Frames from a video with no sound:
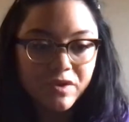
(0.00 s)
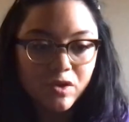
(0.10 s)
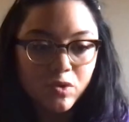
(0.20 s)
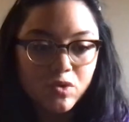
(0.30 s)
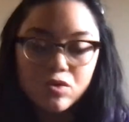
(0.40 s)

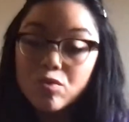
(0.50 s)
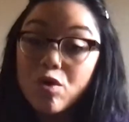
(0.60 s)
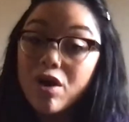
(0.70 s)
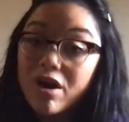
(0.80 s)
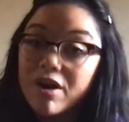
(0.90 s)
Who
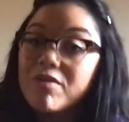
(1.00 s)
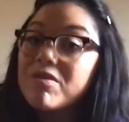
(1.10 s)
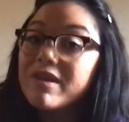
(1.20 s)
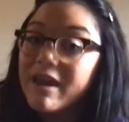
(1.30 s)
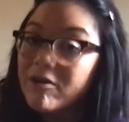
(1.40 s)
are the
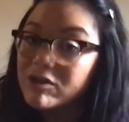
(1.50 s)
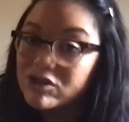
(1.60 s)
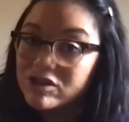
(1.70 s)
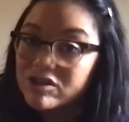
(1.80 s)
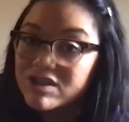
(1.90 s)

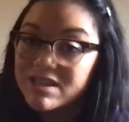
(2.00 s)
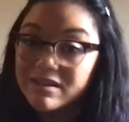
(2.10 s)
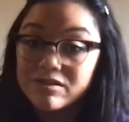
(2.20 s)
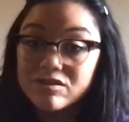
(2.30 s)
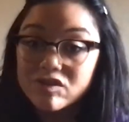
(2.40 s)
characters
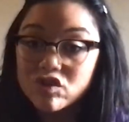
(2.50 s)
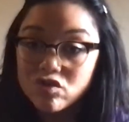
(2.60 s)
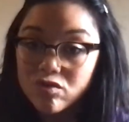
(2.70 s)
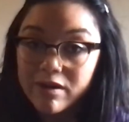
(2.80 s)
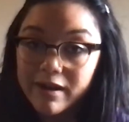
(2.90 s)
in this
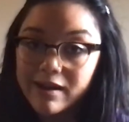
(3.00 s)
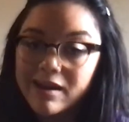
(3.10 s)
story?